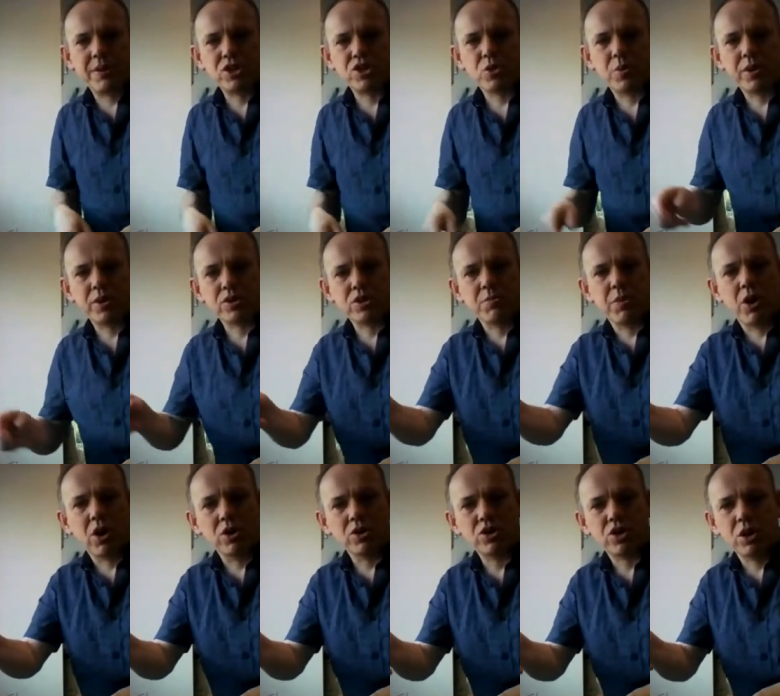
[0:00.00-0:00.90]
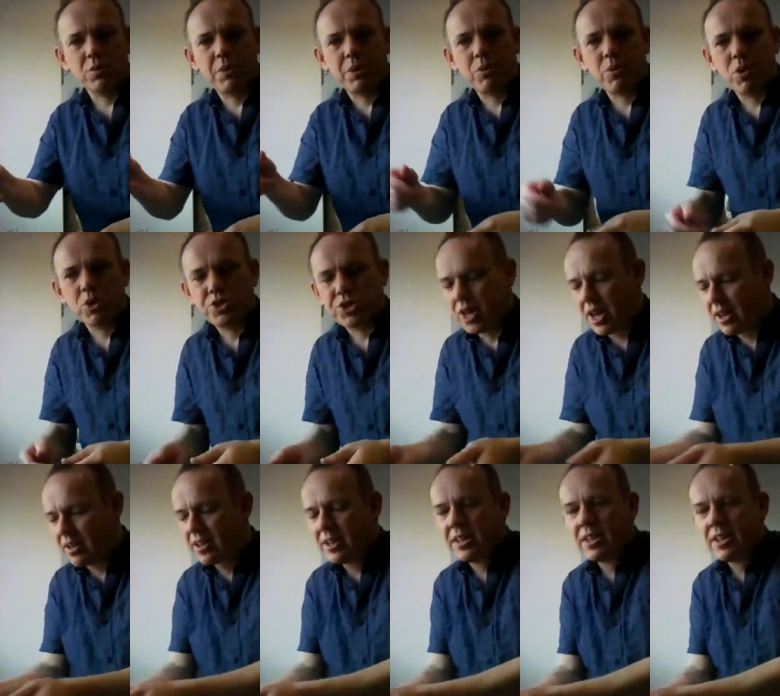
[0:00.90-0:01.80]
to make sure we've got some hot soapy water
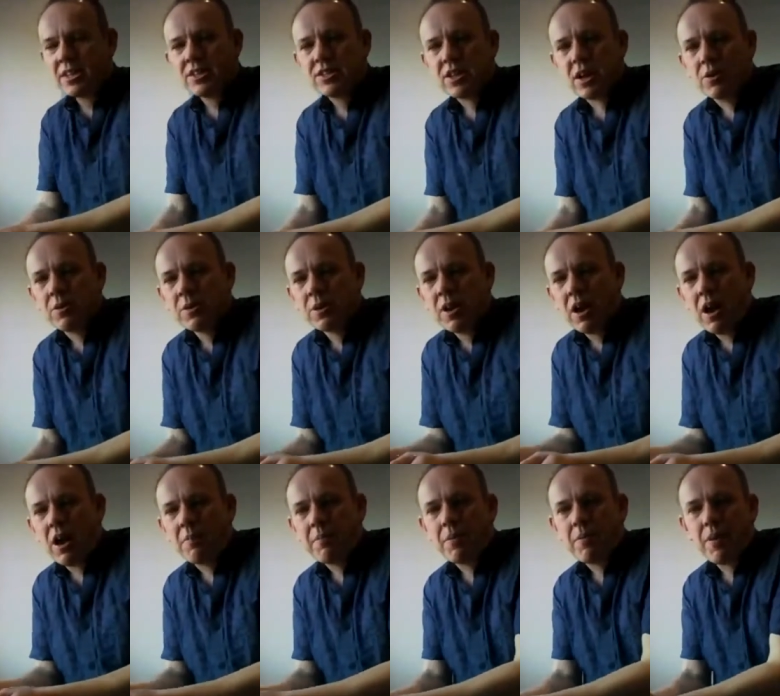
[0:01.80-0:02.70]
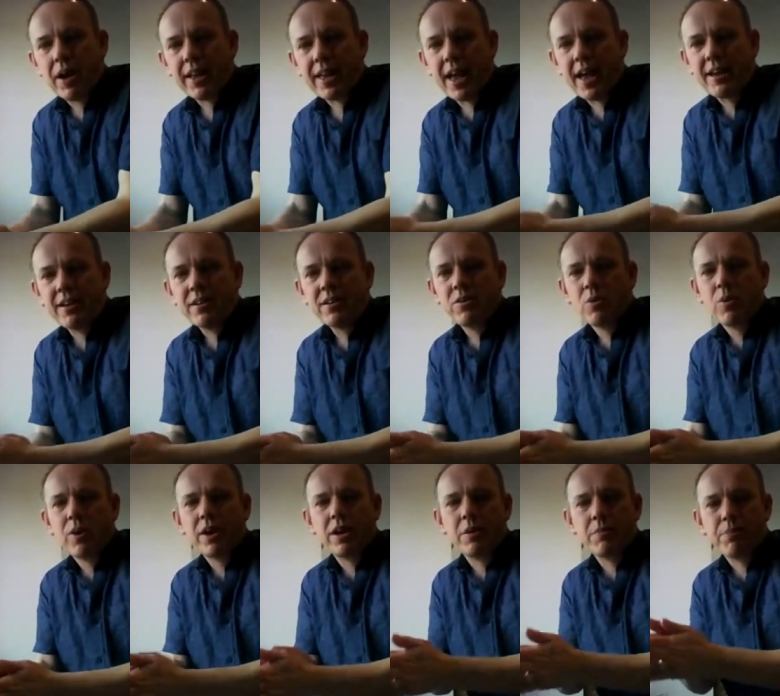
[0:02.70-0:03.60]
there. So again,
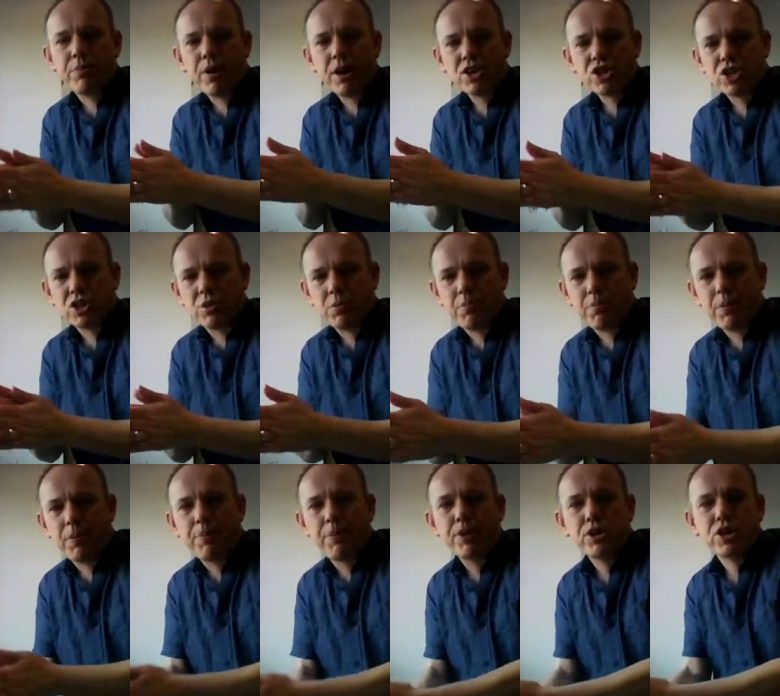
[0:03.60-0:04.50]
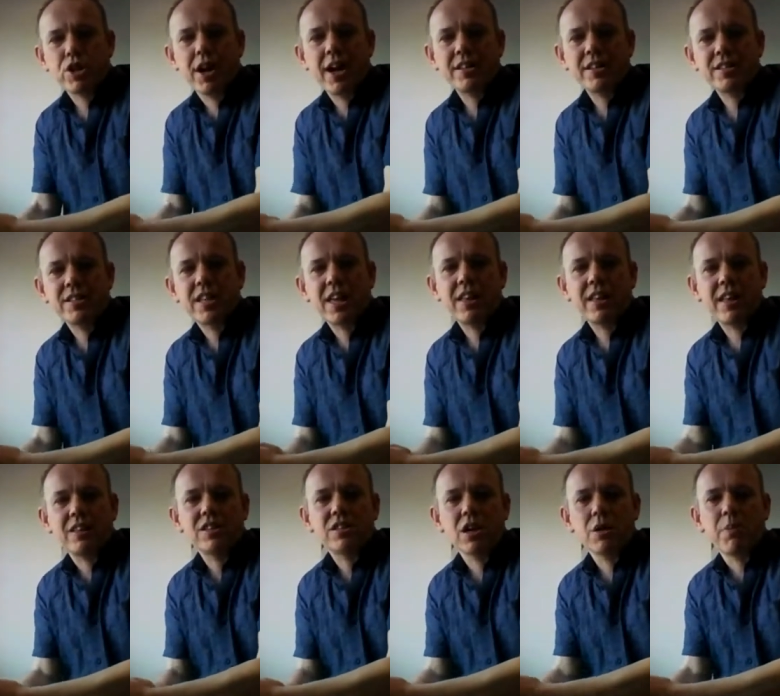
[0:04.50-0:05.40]
we're going to push our hands together,
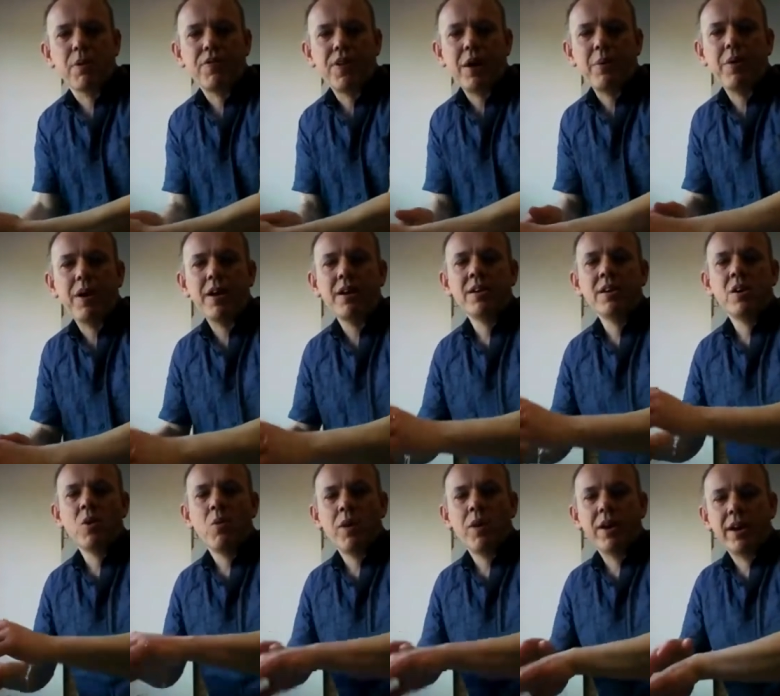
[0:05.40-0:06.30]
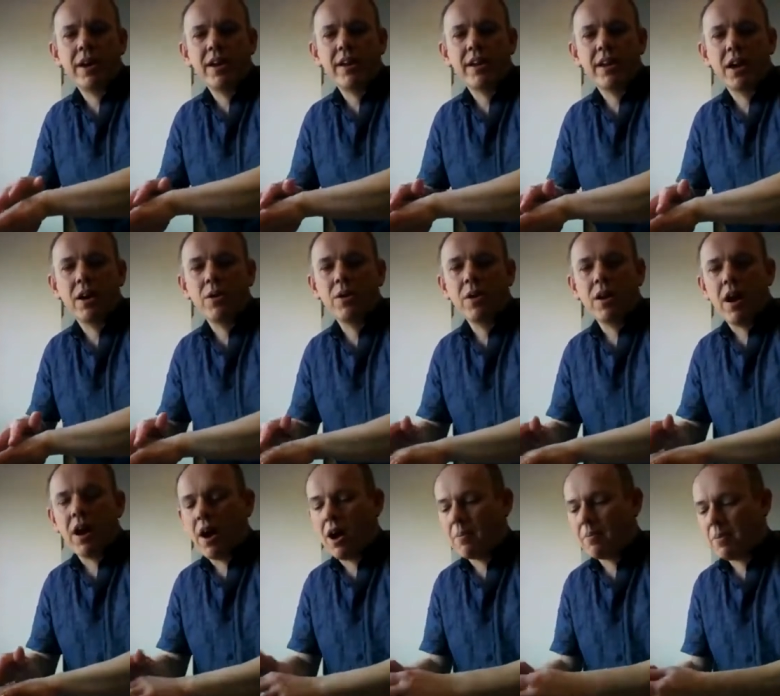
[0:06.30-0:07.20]
get the soap off that way. We're going to go
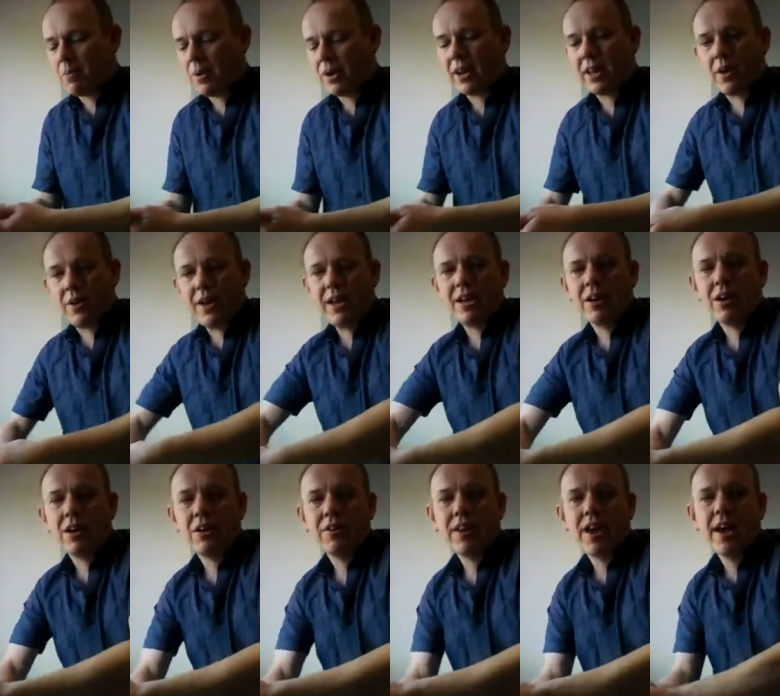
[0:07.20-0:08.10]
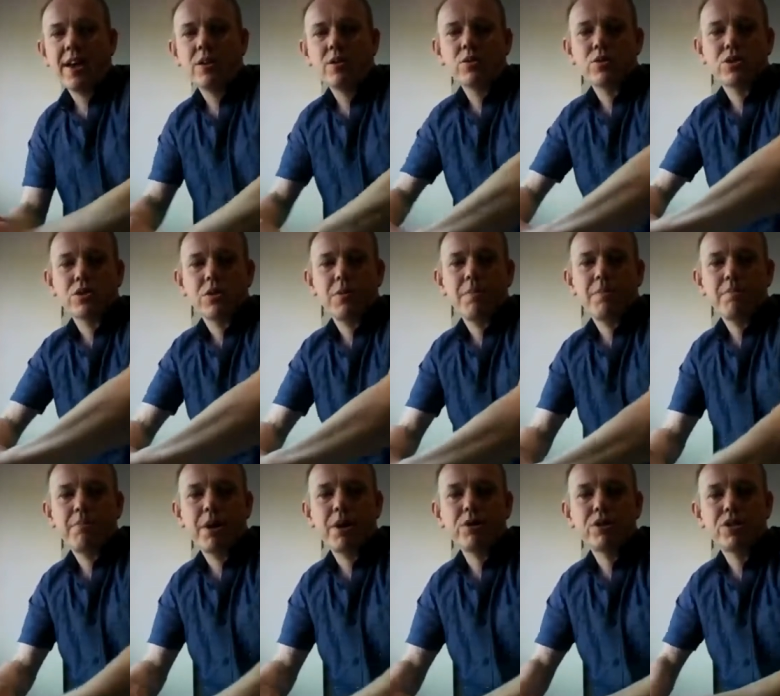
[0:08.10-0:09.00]
in our
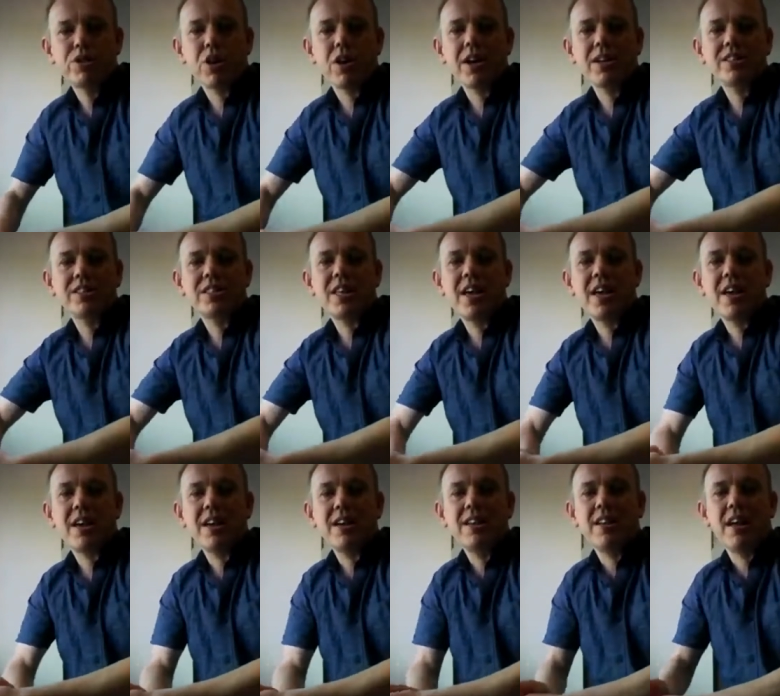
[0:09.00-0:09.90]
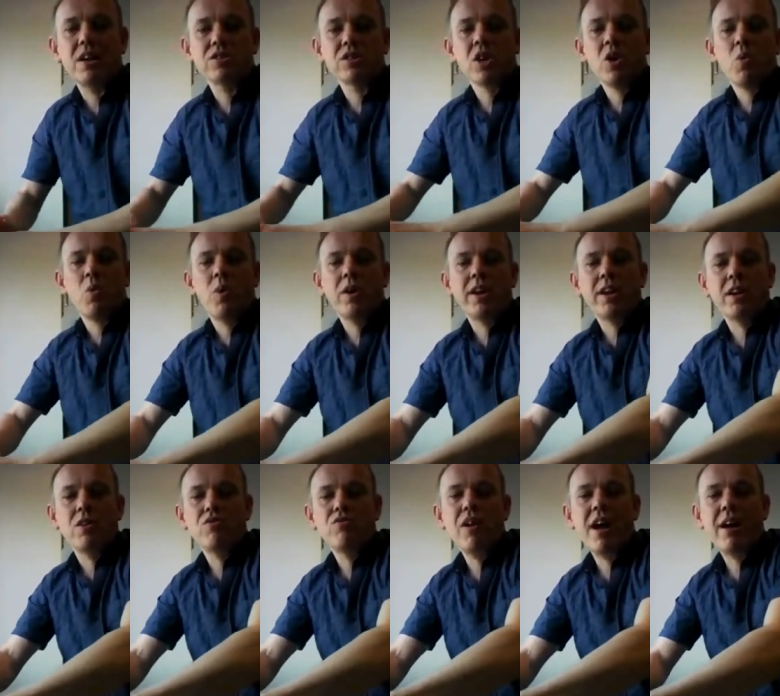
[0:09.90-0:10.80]
nails, both sides there, in nails. We're
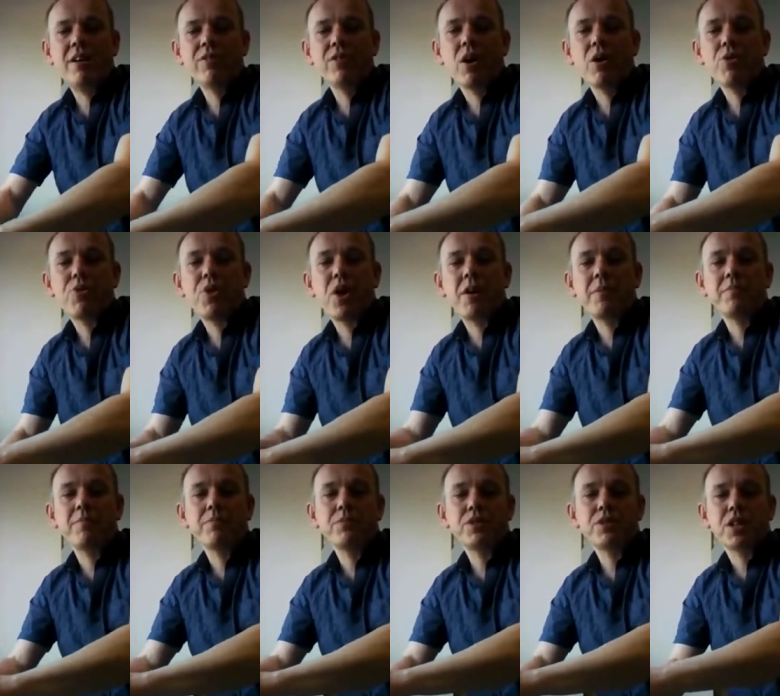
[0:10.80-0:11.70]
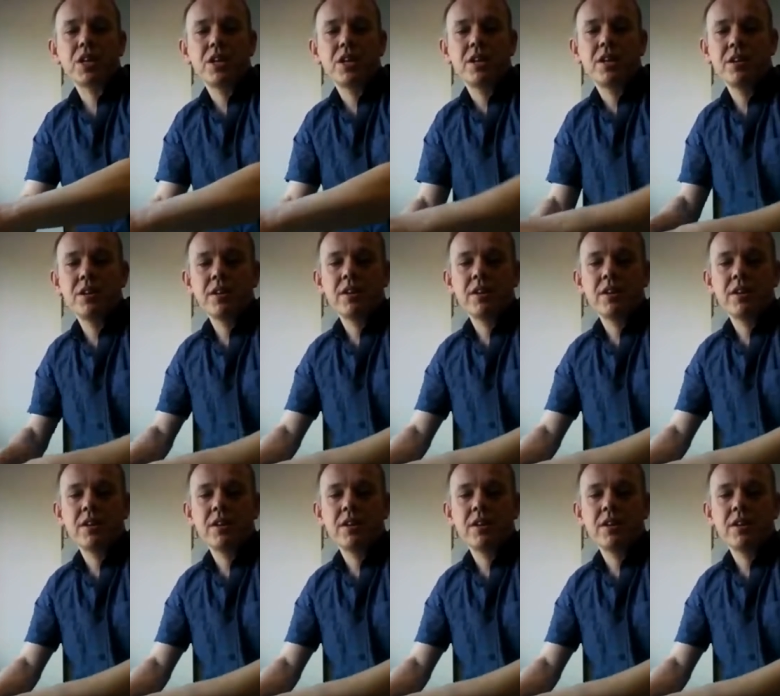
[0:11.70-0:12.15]
going to go round our thumbs.